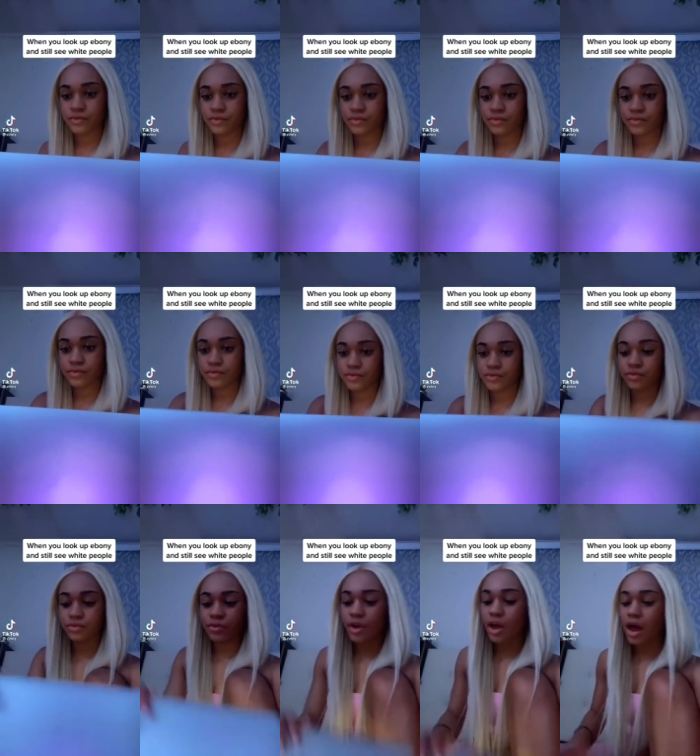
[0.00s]
at the crust.
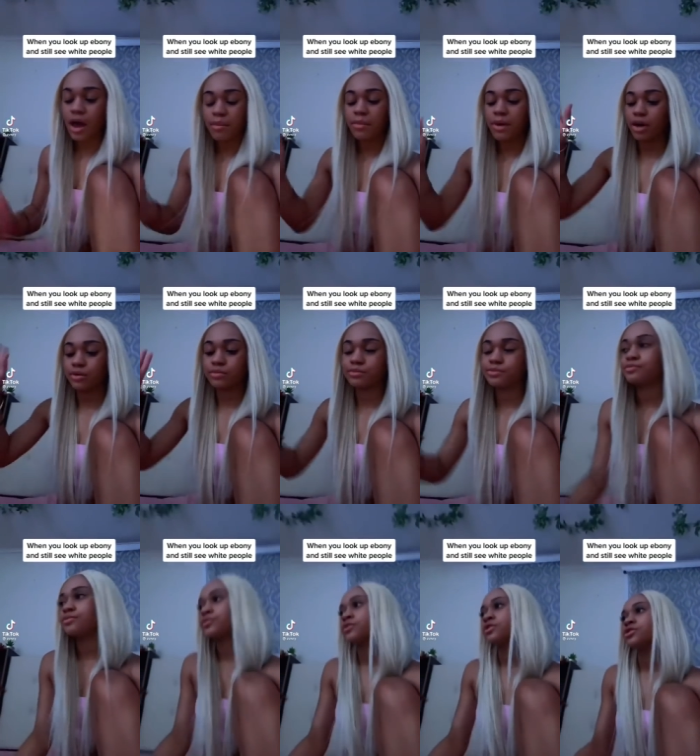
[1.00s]
I'm out.
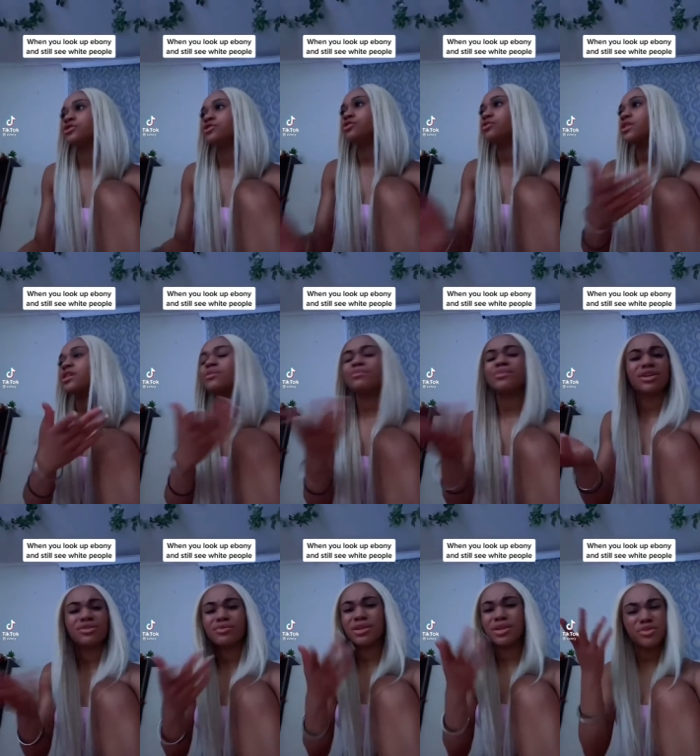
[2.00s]
I don't.
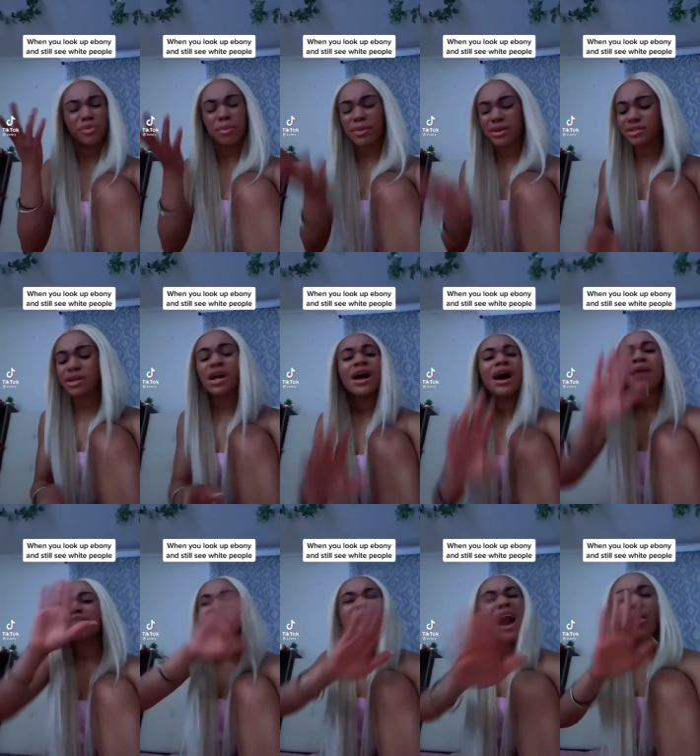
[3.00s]
You think I'm about to?
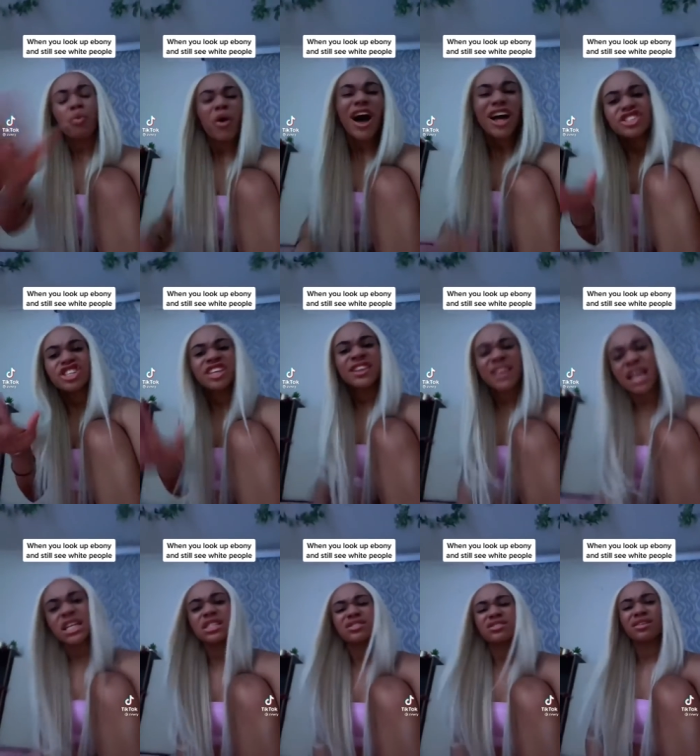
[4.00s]
I'm not watching
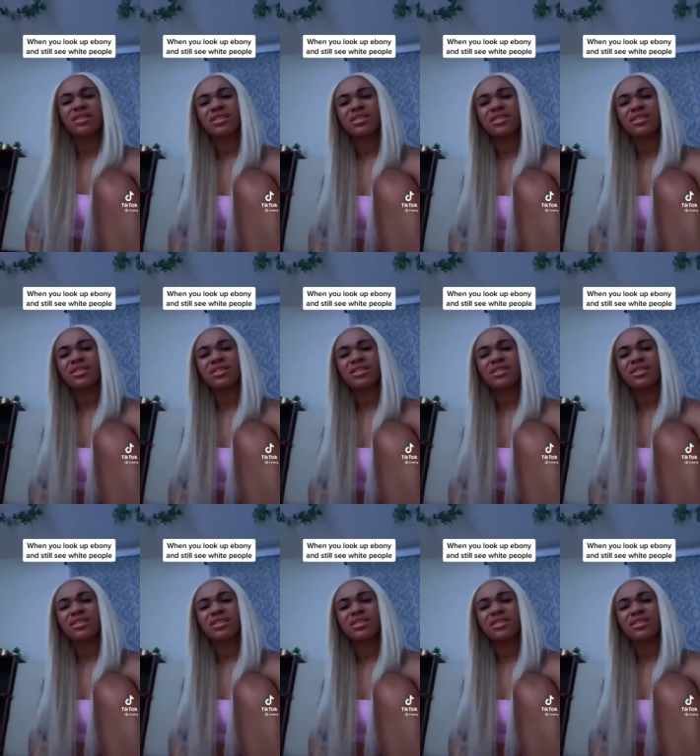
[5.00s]
this.